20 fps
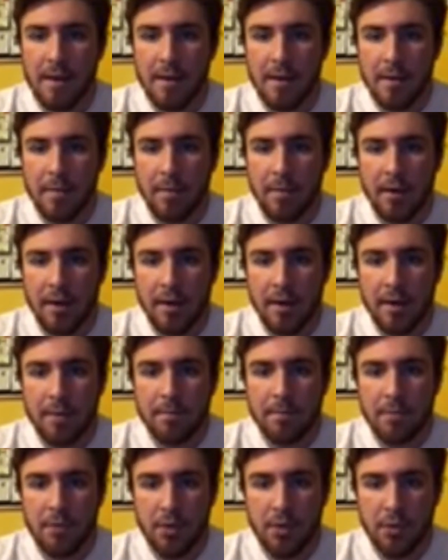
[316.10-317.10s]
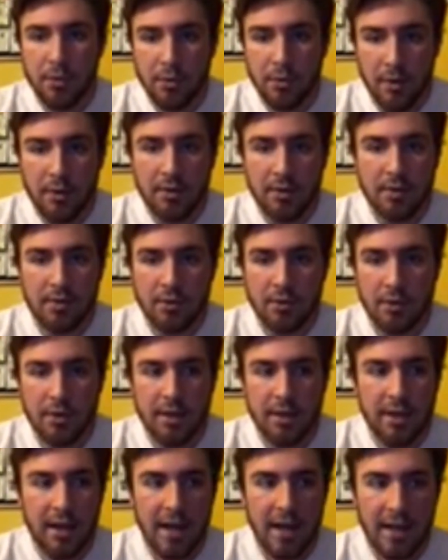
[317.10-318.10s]
But through all the story,
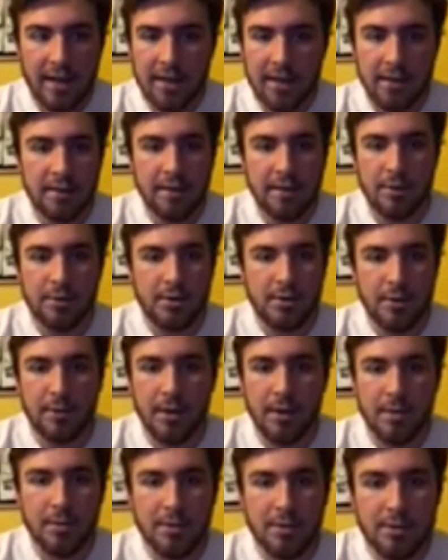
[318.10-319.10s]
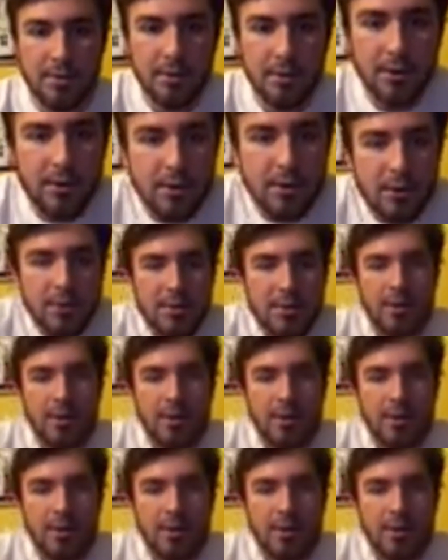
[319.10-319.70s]
I can't say it was all rainbows and unicorns.